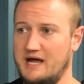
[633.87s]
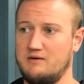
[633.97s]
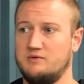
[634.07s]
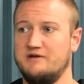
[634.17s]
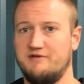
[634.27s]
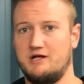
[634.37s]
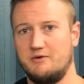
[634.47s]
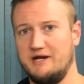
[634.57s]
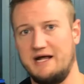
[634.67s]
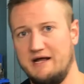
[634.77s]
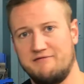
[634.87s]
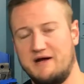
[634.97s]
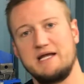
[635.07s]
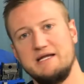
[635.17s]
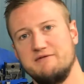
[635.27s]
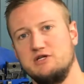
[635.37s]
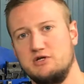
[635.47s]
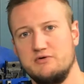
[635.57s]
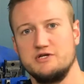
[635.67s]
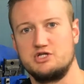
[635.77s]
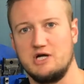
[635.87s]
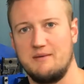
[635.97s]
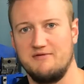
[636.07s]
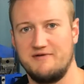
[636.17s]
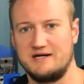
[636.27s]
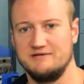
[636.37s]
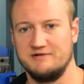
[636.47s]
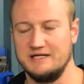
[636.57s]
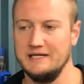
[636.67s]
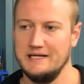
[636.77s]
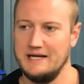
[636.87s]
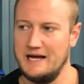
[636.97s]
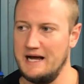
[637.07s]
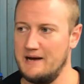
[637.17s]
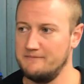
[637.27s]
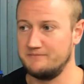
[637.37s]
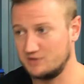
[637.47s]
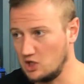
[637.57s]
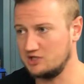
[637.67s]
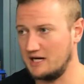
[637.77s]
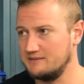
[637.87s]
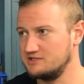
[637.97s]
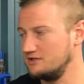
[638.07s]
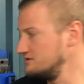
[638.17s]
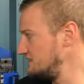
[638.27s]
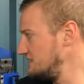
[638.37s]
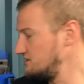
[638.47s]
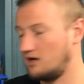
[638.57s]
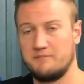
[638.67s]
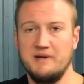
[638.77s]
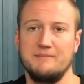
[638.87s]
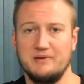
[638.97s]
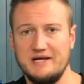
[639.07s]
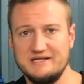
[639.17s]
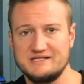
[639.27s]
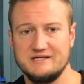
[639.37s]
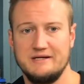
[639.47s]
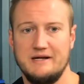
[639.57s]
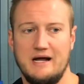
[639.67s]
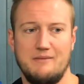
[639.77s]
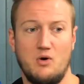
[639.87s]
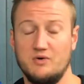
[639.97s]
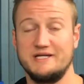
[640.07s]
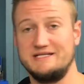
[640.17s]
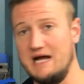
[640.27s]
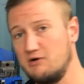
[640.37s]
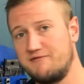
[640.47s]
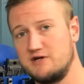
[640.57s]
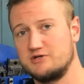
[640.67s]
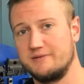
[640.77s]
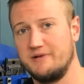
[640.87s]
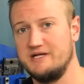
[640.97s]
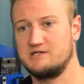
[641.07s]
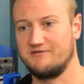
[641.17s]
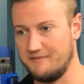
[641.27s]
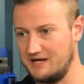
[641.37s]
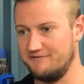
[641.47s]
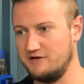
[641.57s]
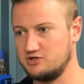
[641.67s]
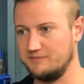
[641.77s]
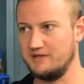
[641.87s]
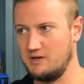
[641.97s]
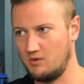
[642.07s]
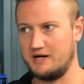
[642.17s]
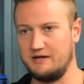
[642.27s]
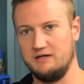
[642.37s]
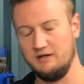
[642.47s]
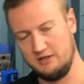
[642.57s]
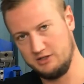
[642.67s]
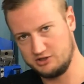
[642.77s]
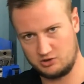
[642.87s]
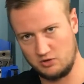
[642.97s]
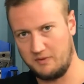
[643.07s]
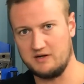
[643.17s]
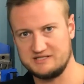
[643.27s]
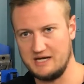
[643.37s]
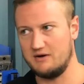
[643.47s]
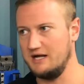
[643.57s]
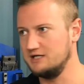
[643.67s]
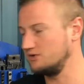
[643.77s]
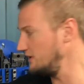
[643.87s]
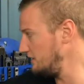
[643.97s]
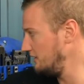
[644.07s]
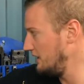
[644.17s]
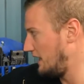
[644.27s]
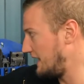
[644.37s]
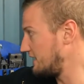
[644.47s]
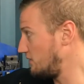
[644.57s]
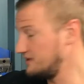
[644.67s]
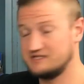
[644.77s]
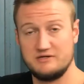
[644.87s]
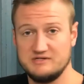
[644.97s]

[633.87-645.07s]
at reevaluating if I can even do this job effectively. Um, the good times to use these are big plates, um, holding down fixturing plates. So if I make a fixturing plate where I can screw parts down into it, I can always